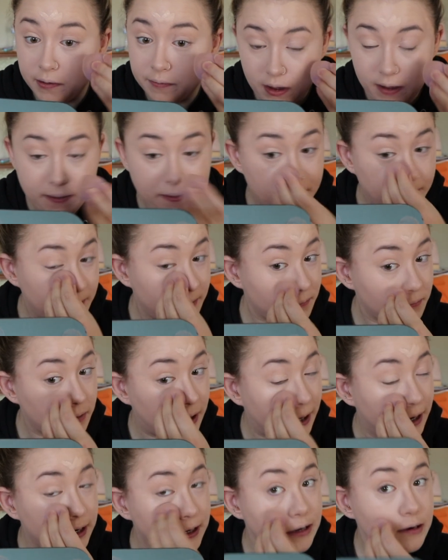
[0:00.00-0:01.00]
And then the
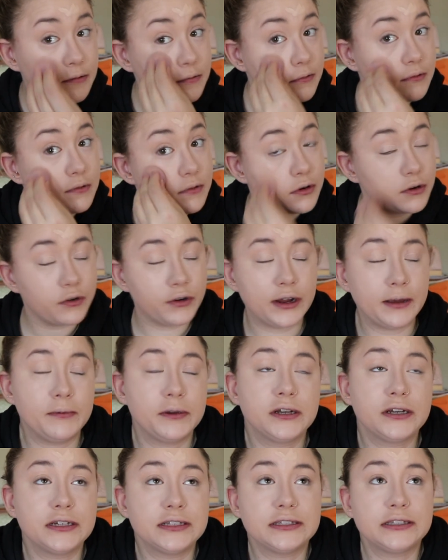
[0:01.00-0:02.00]
Radiant
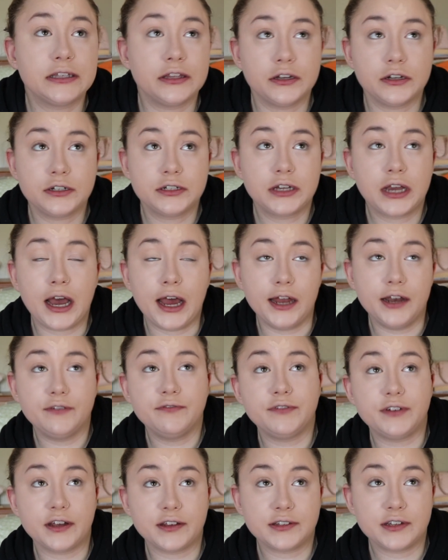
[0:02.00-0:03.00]
Creamy Concealer kind
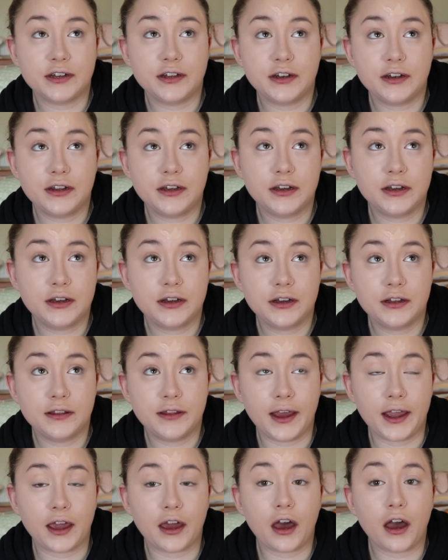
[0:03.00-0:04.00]
of doesn't,
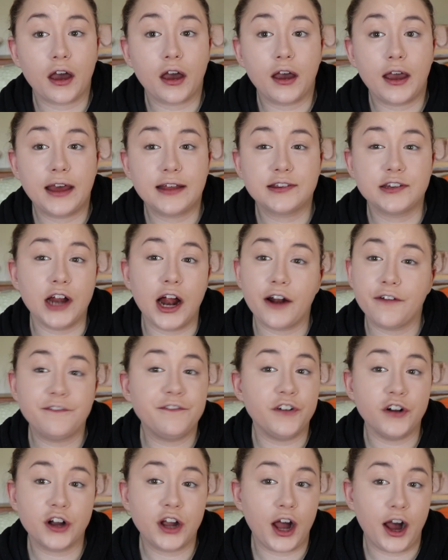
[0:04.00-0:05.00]
like, it's not a
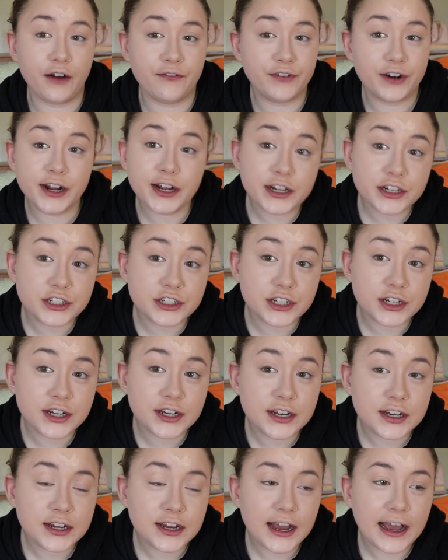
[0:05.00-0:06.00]
full coverage,
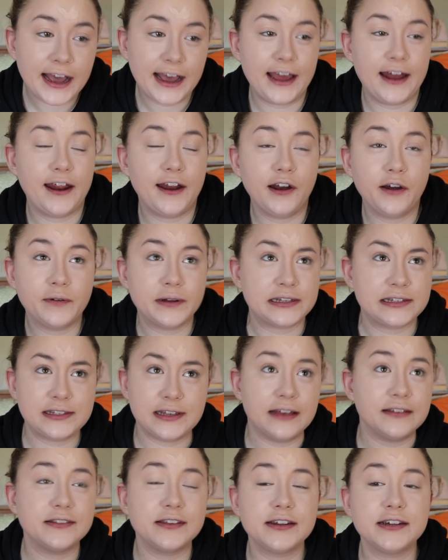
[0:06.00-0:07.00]
and I know it
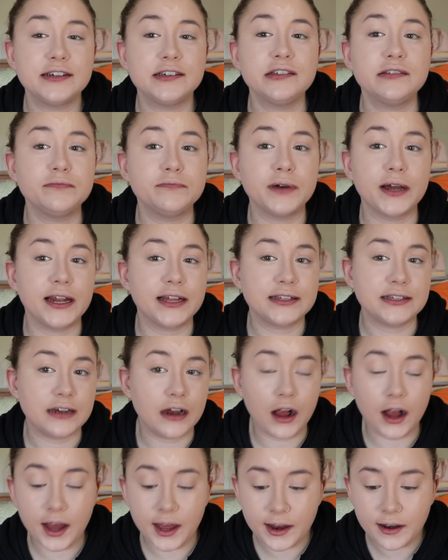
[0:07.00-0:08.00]
says it is, but it's
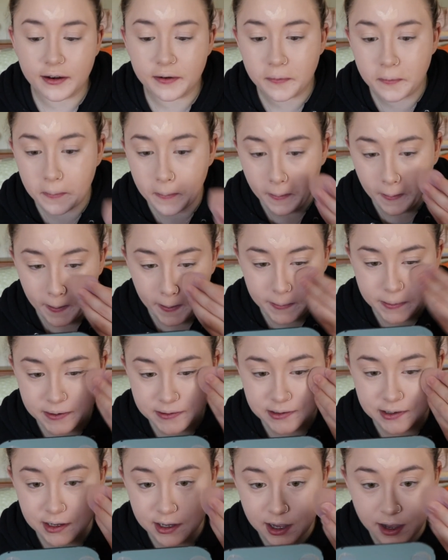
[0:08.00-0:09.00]
not. It
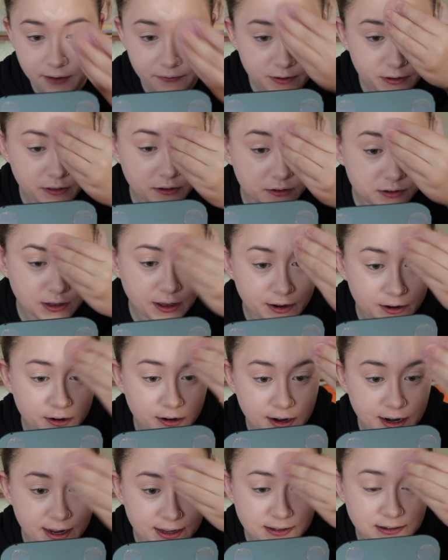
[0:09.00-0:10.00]
doesn't cover those under
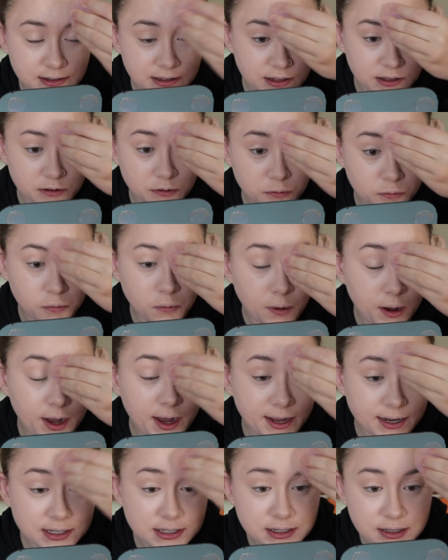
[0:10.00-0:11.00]
eyes that you
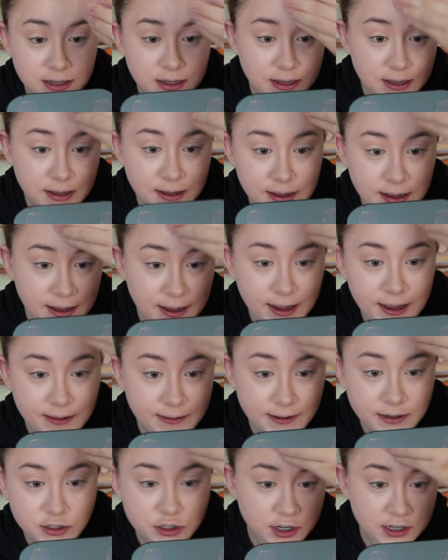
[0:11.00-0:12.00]
want. And
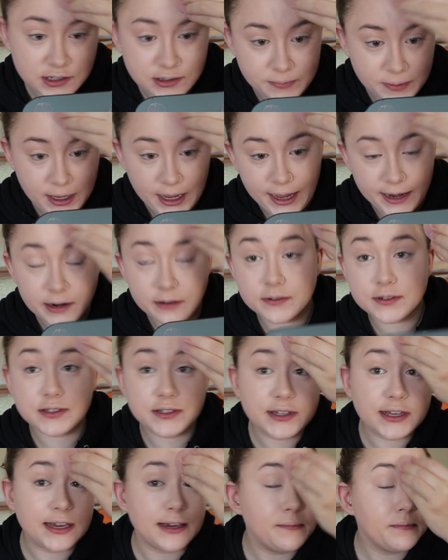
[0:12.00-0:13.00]
like, trust me, I don't
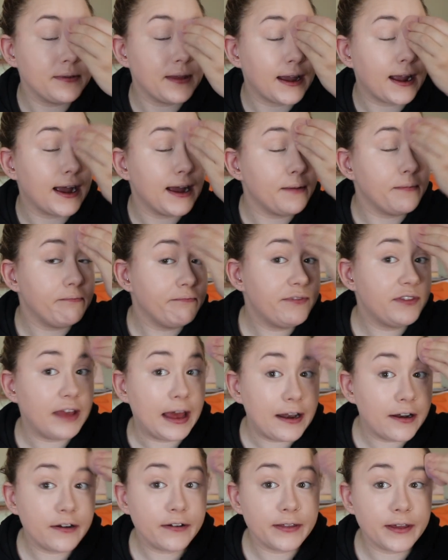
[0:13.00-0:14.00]
sleep, like I
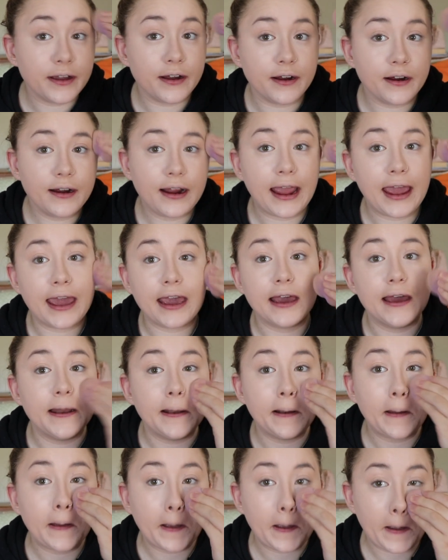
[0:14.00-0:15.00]
said earlier,
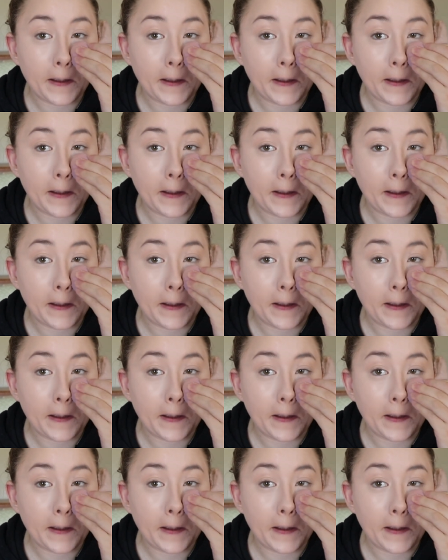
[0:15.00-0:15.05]
and